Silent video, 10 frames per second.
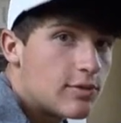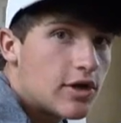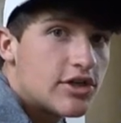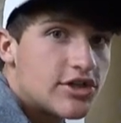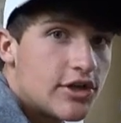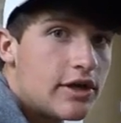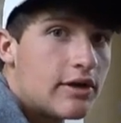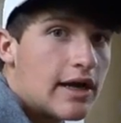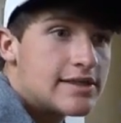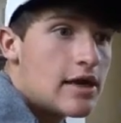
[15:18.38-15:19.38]
just wanted to show
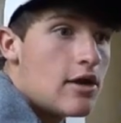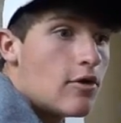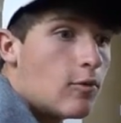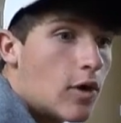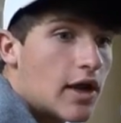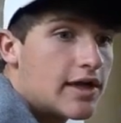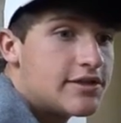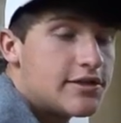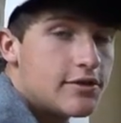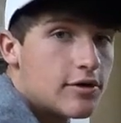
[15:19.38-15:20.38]
you guys what I
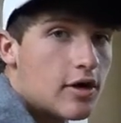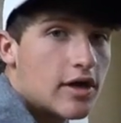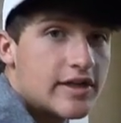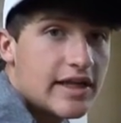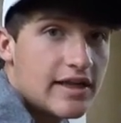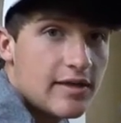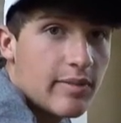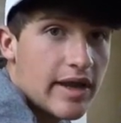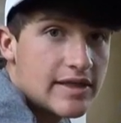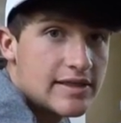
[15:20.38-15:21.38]
do on a
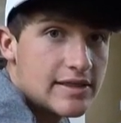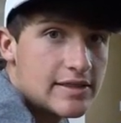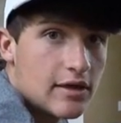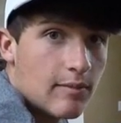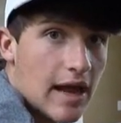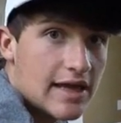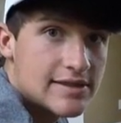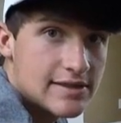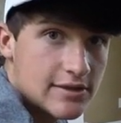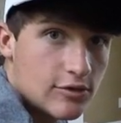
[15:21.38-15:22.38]
daily basis um,
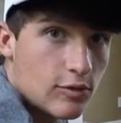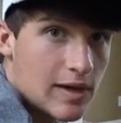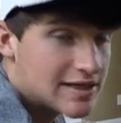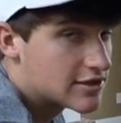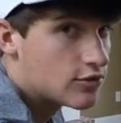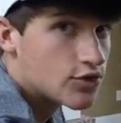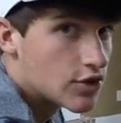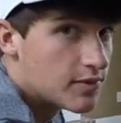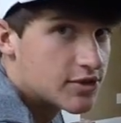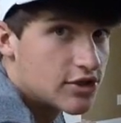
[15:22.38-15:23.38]
as in school. As
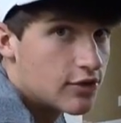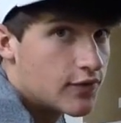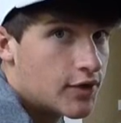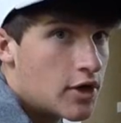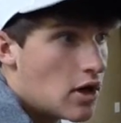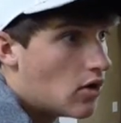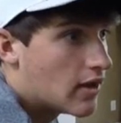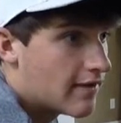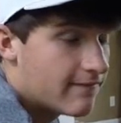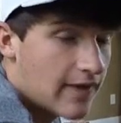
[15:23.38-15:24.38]
school's almost over,
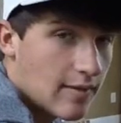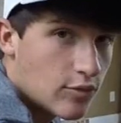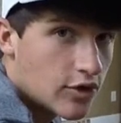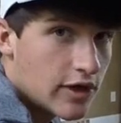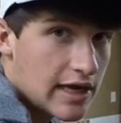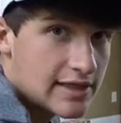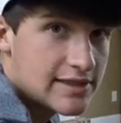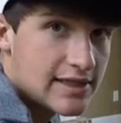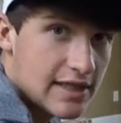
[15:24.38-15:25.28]
only have five more days.